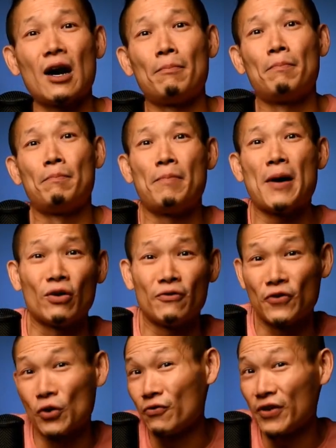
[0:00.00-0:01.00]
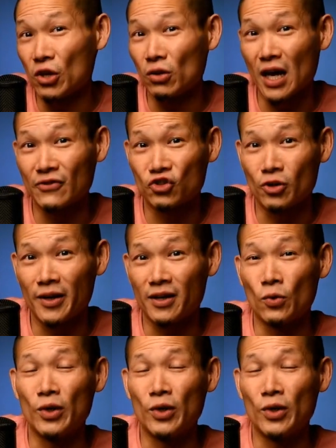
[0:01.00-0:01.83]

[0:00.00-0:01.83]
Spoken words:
about photo, video, live streaming.